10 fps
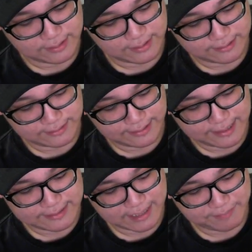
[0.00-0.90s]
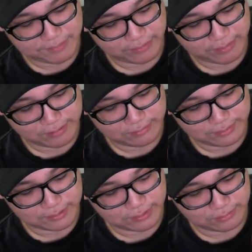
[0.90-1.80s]
The last time
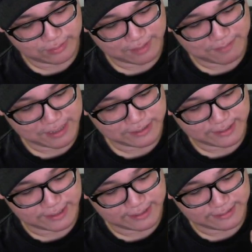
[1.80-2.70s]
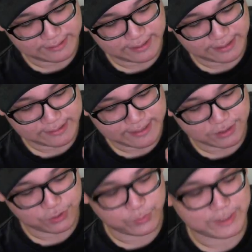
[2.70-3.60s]
around, you know, I mentioned that it didn't taste that
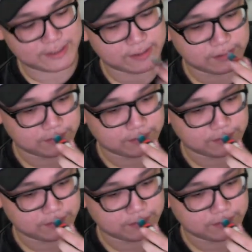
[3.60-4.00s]
sweet.